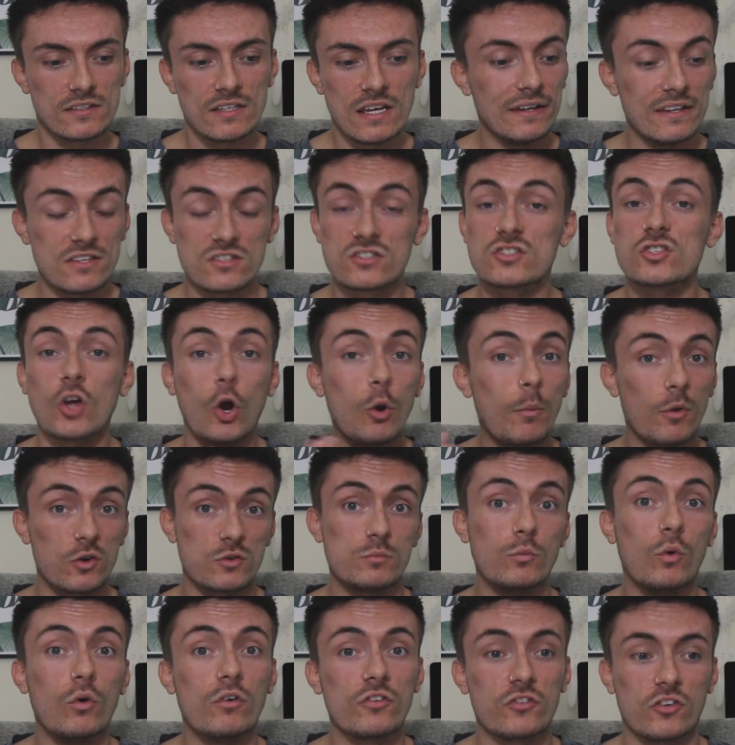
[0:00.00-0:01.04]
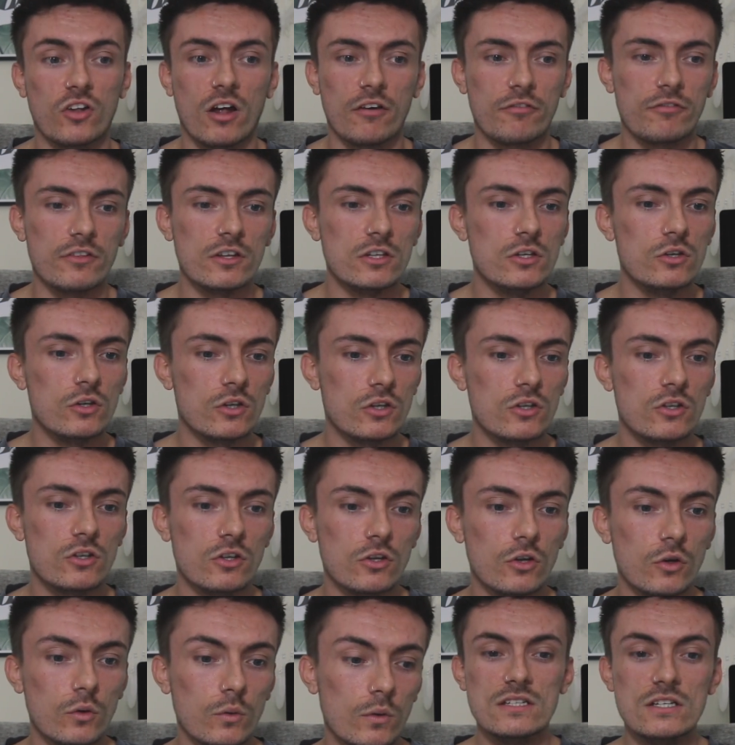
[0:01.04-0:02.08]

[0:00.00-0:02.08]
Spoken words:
And there's so much more stuff that you can do.